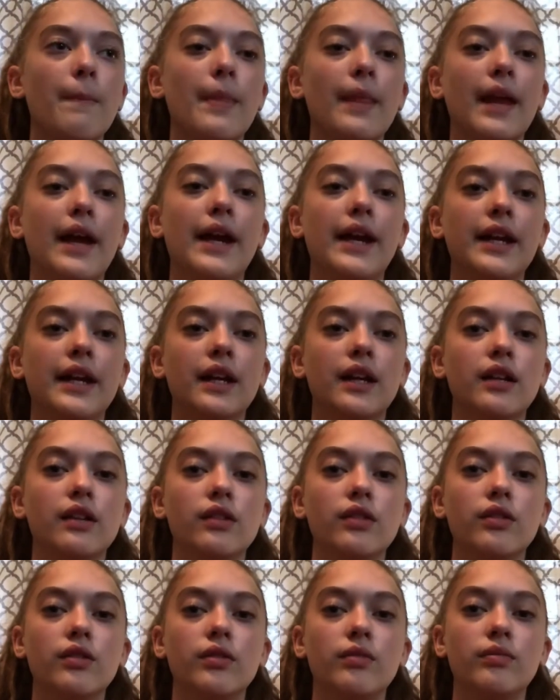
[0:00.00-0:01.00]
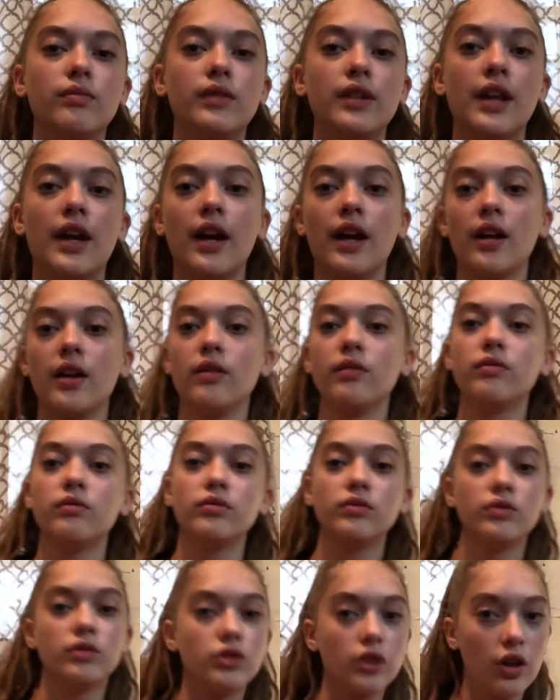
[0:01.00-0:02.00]
and then I
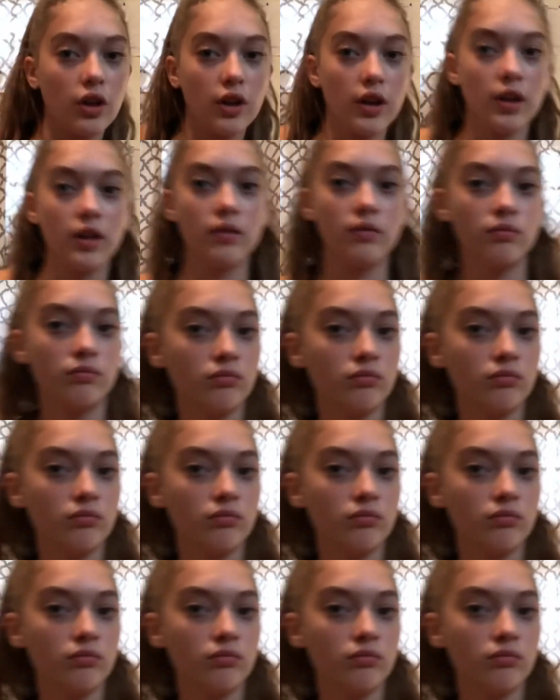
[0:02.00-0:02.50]
started